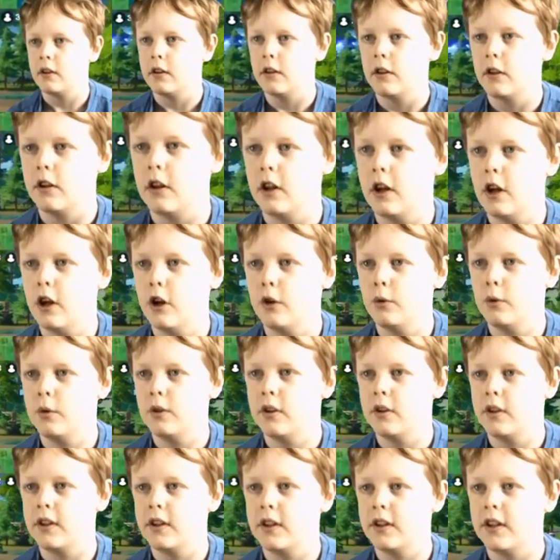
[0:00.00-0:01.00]
Uh-oh,
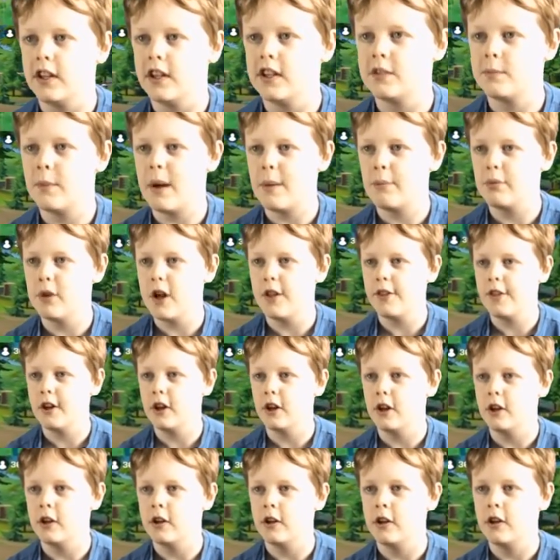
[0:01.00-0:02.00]
it's my
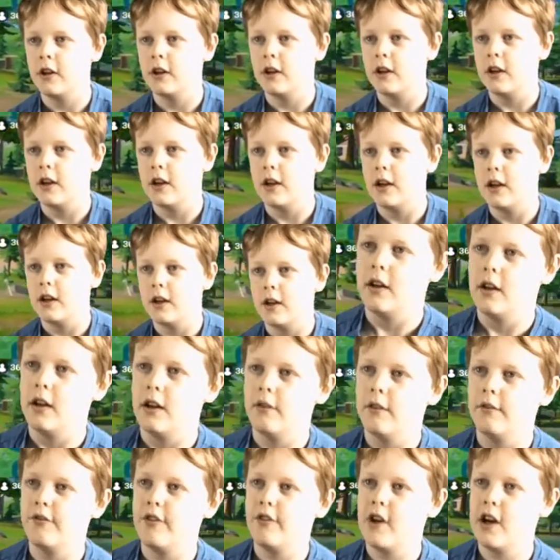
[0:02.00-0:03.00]
brother.
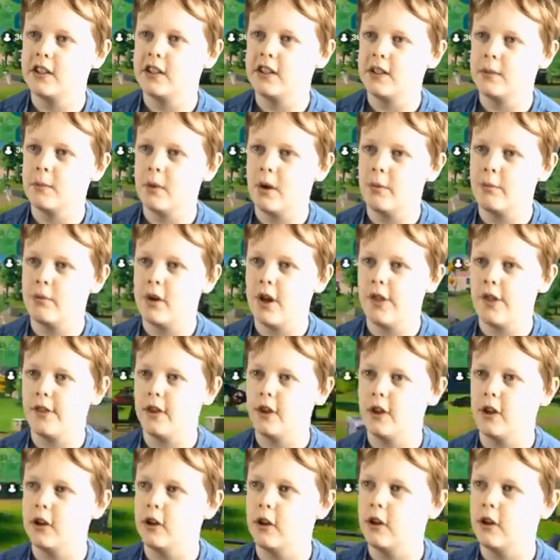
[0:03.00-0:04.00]
I'm fighting my brother.